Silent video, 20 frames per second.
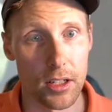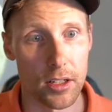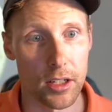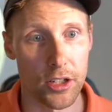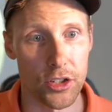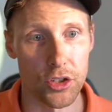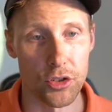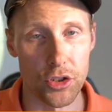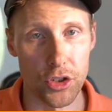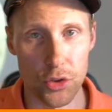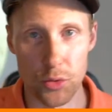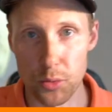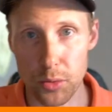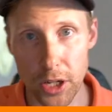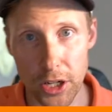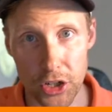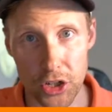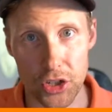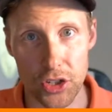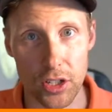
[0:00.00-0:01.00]
Because you just
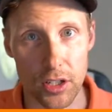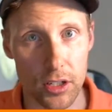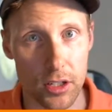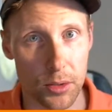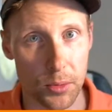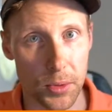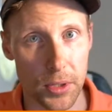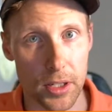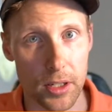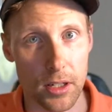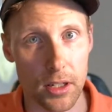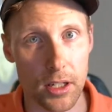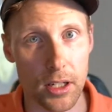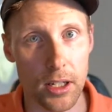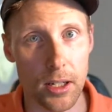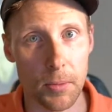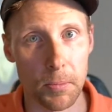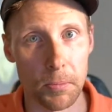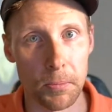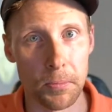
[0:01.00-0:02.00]
rushed into it
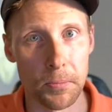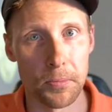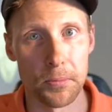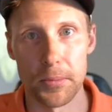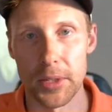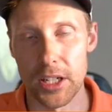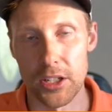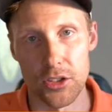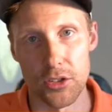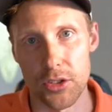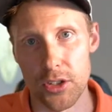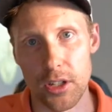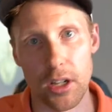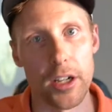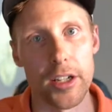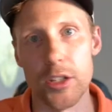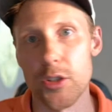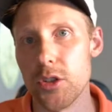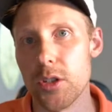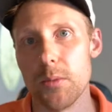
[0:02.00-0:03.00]
because you saw
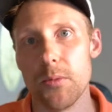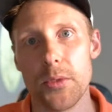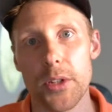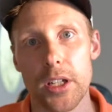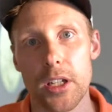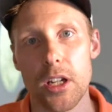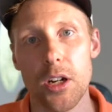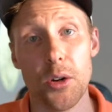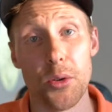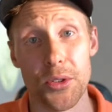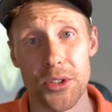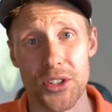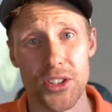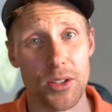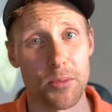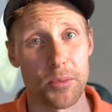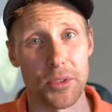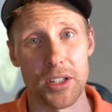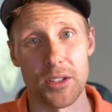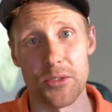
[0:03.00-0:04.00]
a YouTube video or
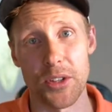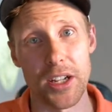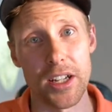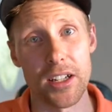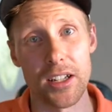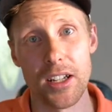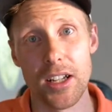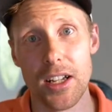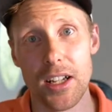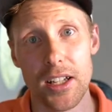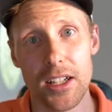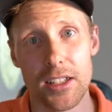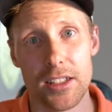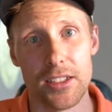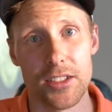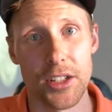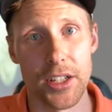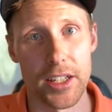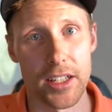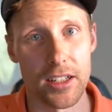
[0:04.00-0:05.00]
something, right?
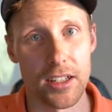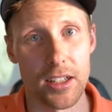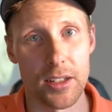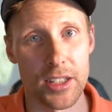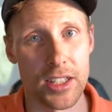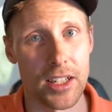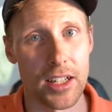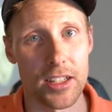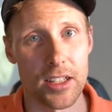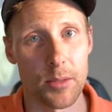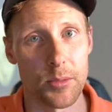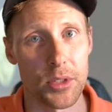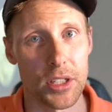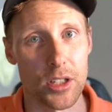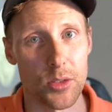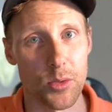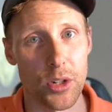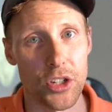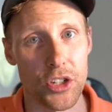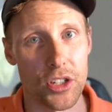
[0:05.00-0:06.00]
Like it's not something
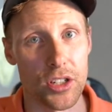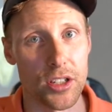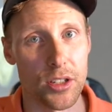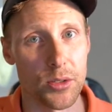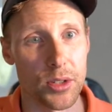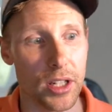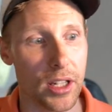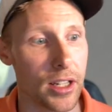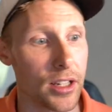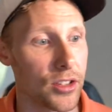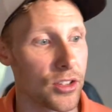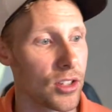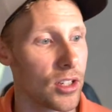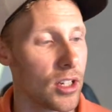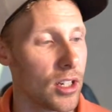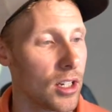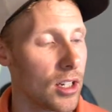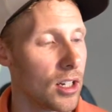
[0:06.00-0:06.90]
to rush into, guys.